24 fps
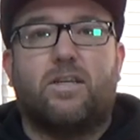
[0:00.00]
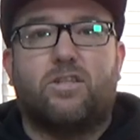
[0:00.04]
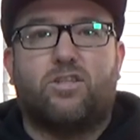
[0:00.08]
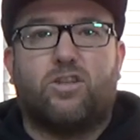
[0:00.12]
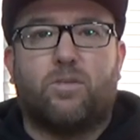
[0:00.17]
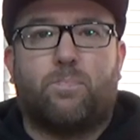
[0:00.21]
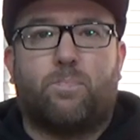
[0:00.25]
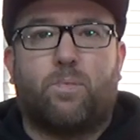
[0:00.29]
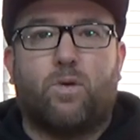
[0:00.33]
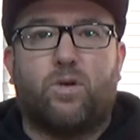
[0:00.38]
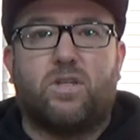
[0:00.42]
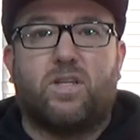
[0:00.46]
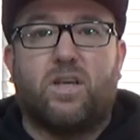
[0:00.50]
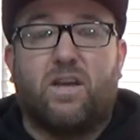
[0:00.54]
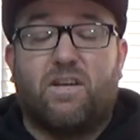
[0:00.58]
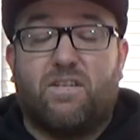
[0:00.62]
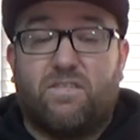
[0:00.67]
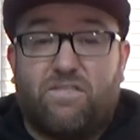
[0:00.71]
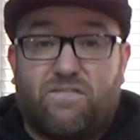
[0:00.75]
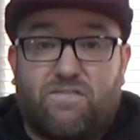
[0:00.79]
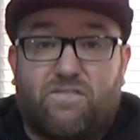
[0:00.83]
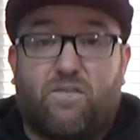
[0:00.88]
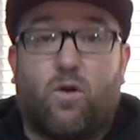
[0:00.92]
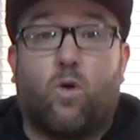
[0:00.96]
to put
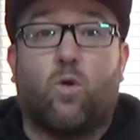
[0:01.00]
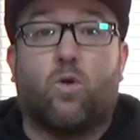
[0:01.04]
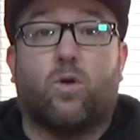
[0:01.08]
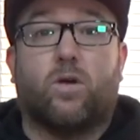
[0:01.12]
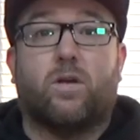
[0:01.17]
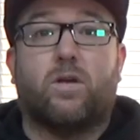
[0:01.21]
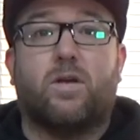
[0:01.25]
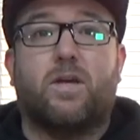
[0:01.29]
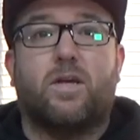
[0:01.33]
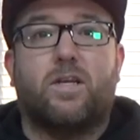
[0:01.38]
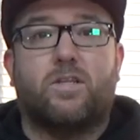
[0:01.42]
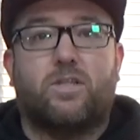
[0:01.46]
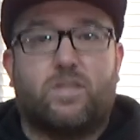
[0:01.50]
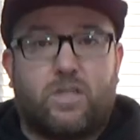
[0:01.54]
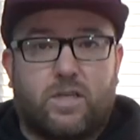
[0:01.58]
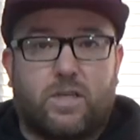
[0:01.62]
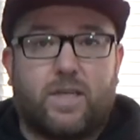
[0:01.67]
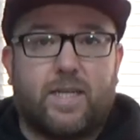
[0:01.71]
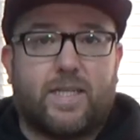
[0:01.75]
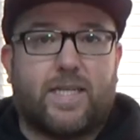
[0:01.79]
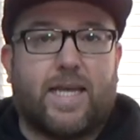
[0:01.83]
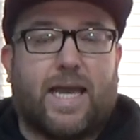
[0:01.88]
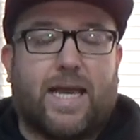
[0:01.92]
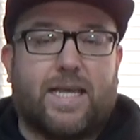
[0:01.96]
4 to
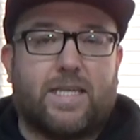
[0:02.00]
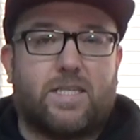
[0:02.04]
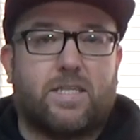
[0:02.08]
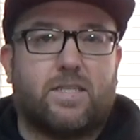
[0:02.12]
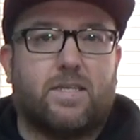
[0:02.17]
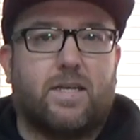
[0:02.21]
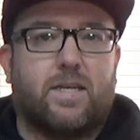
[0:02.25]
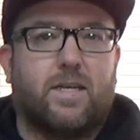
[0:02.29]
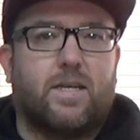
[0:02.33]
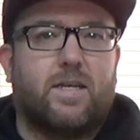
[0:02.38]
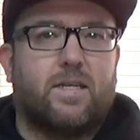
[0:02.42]
the test